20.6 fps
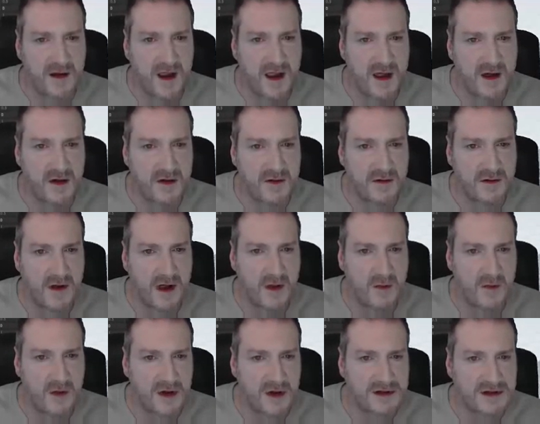Now
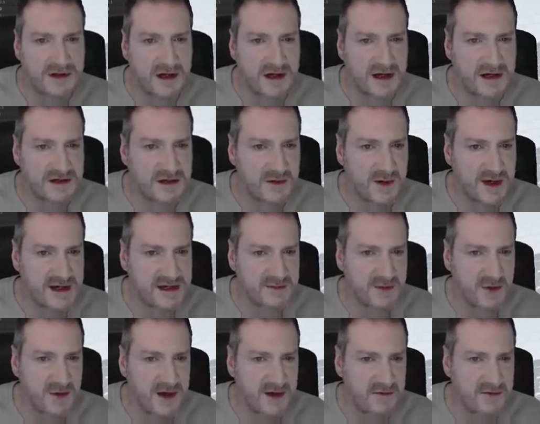I want it to
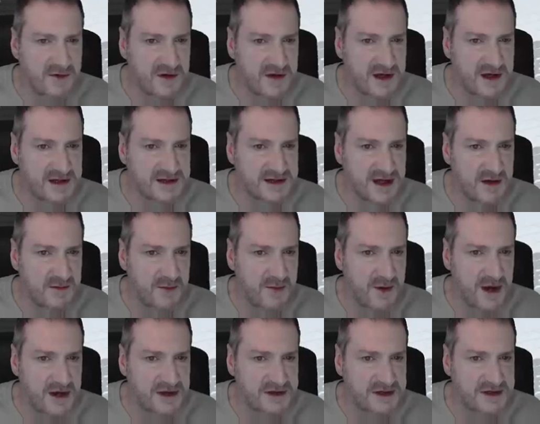export everything, so
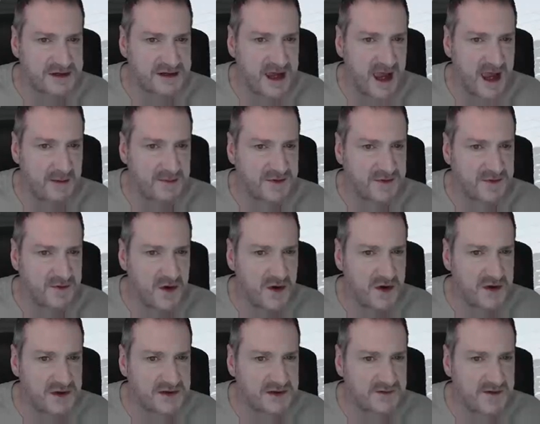branches, caps,
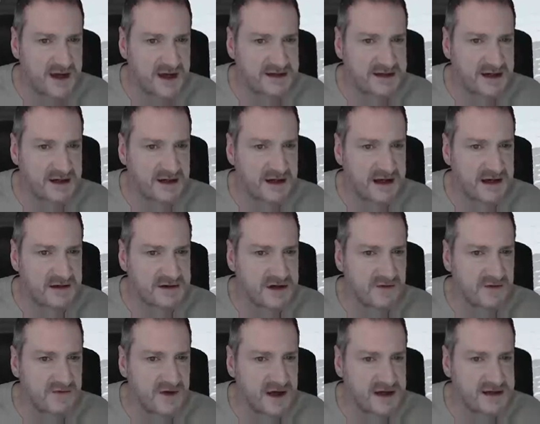fronds, facing
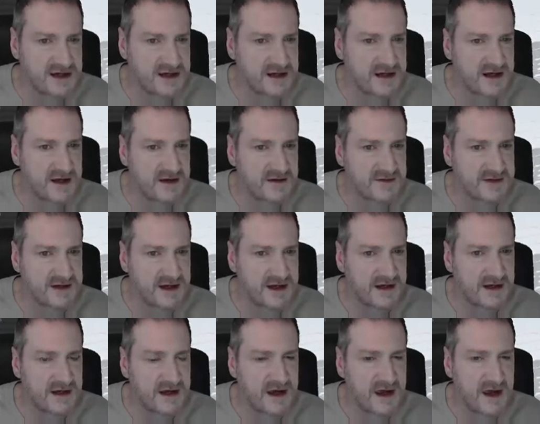leaves, non-facing
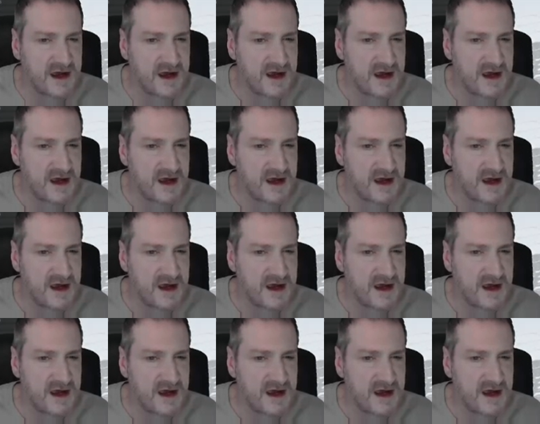leaves, uh,